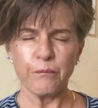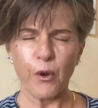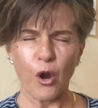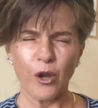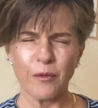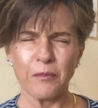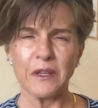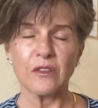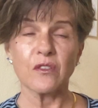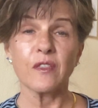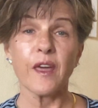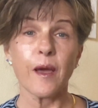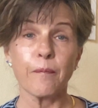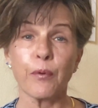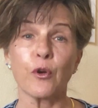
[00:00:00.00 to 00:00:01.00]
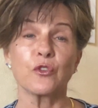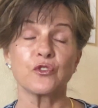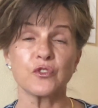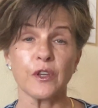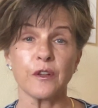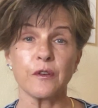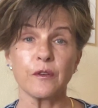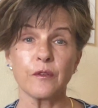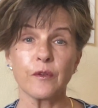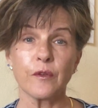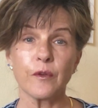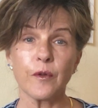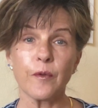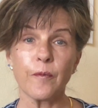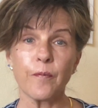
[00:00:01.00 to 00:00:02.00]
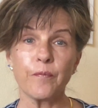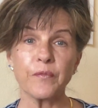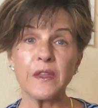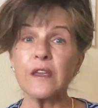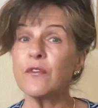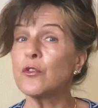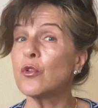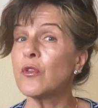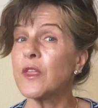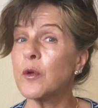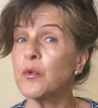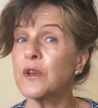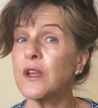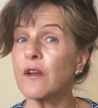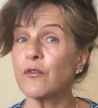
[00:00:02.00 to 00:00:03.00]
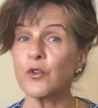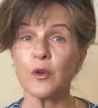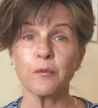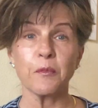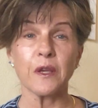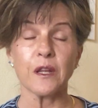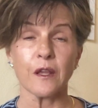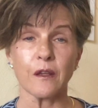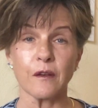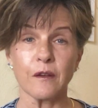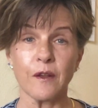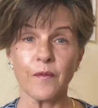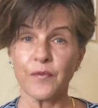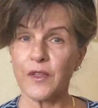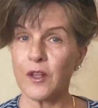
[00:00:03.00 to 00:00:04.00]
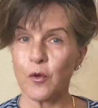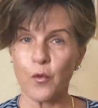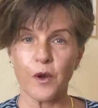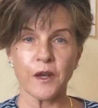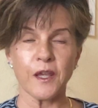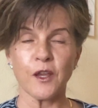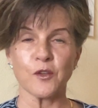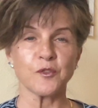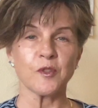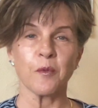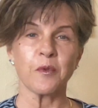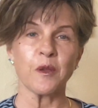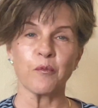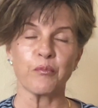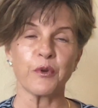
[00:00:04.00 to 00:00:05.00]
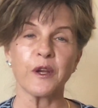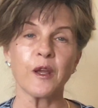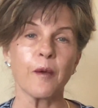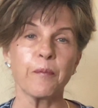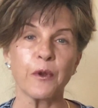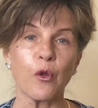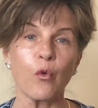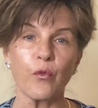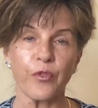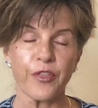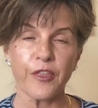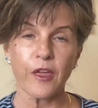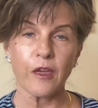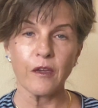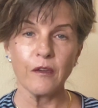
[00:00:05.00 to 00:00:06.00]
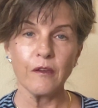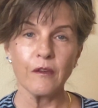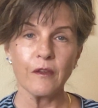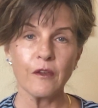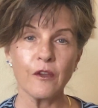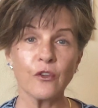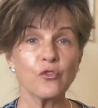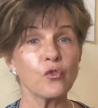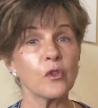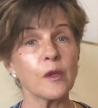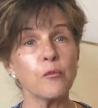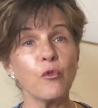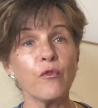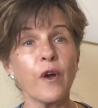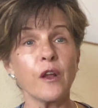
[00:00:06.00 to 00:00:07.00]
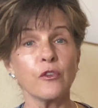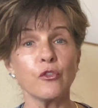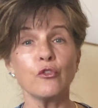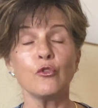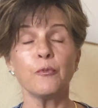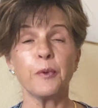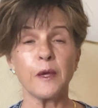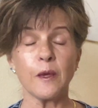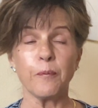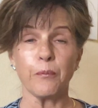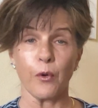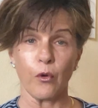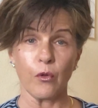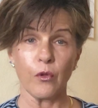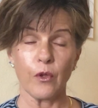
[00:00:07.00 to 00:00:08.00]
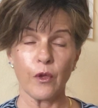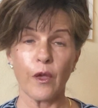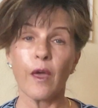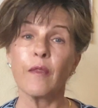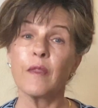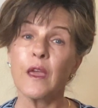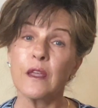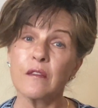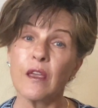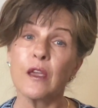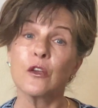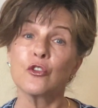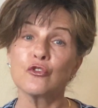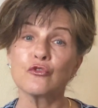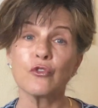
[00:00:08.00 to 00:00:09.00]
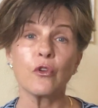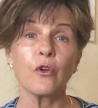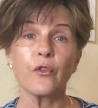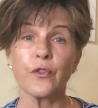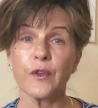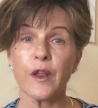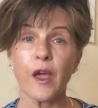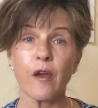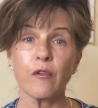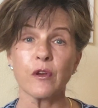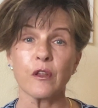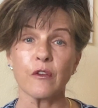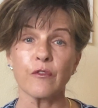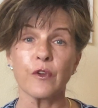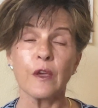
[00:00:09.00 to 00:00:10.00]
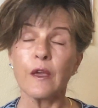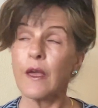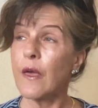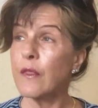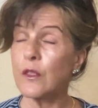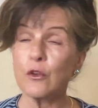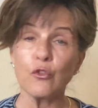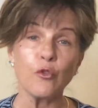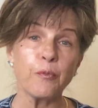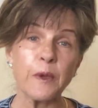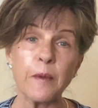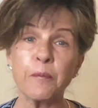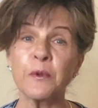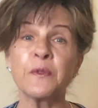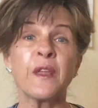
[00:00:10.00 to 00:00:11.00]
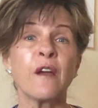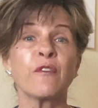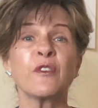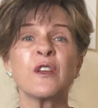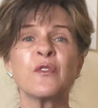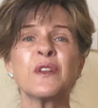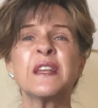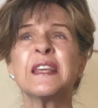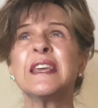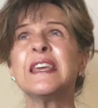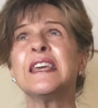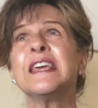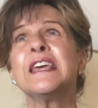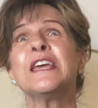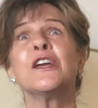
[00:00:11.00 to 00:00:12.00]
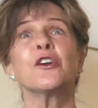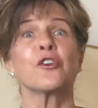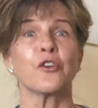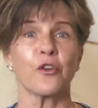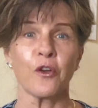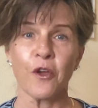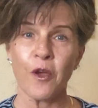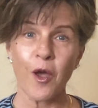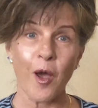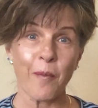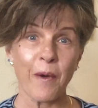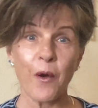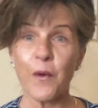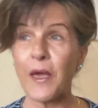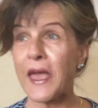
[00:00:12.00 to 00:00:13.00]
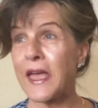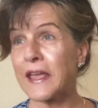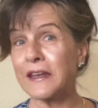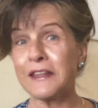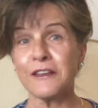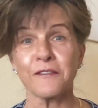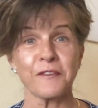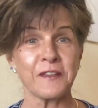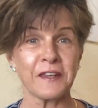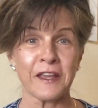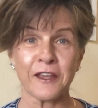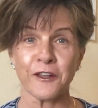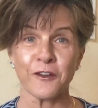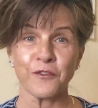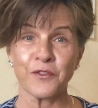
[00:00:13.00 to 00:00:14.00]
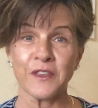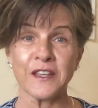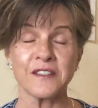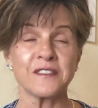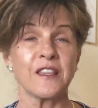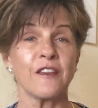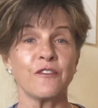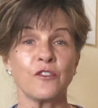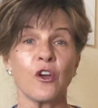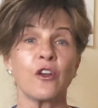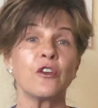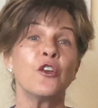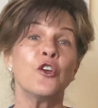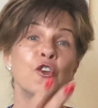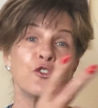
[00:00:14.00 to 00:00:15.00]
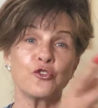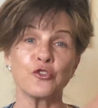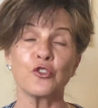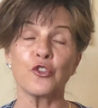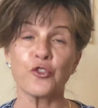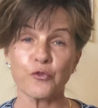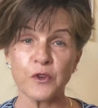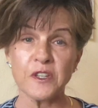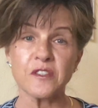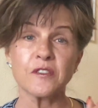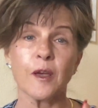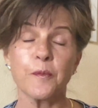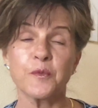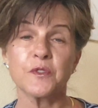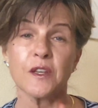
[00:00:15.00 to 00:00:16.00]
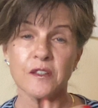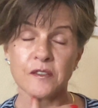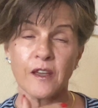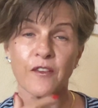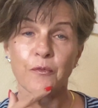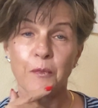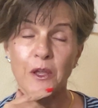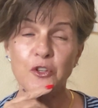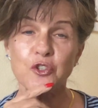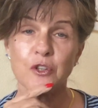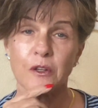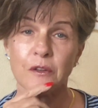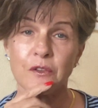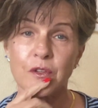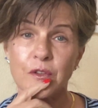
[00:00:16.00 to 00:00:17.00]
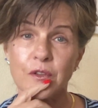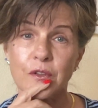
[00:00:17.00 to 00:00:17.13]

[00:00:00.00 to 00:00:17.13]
pardon me, to that person, even though they would never admit it. They don't want to hear somebody bring up an old thing. So they move on to new people and they take control of the narrative. And the new people never even hear about any of the negative things they've done to the three subsets I've mentioned.